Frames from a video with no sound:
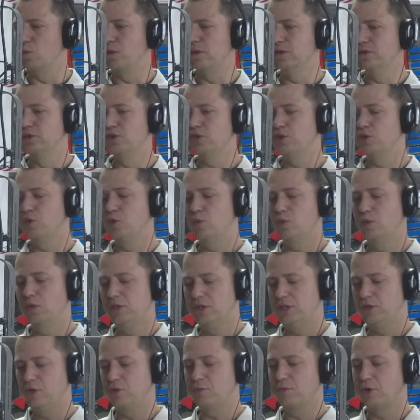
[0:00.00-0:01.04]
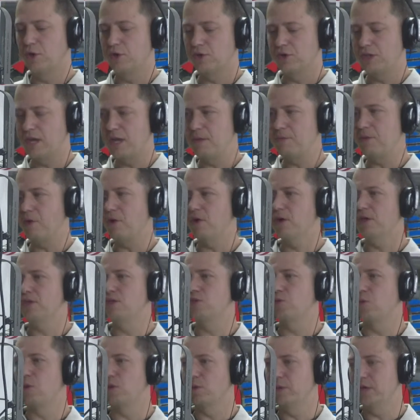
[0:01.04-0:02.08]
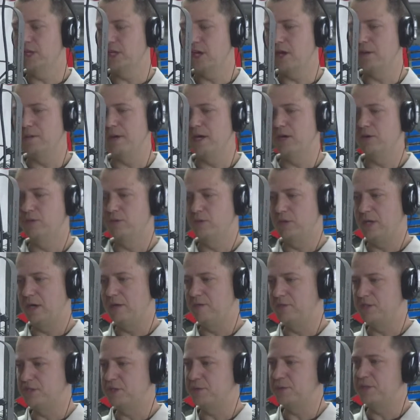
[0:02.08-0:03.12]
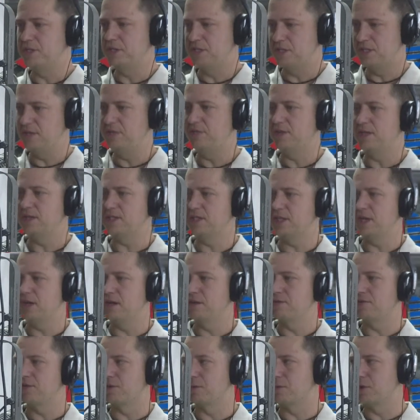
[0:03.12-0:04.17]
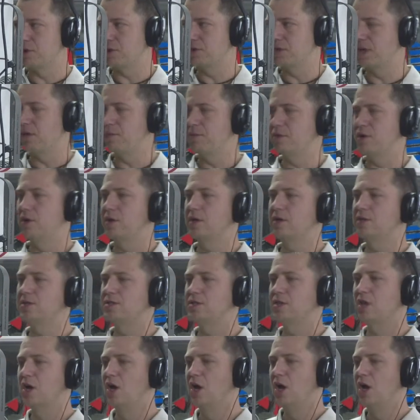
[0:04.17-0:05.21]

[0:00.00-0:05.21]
We do birthday parties where we come out and we have a specific setup for birthday parties,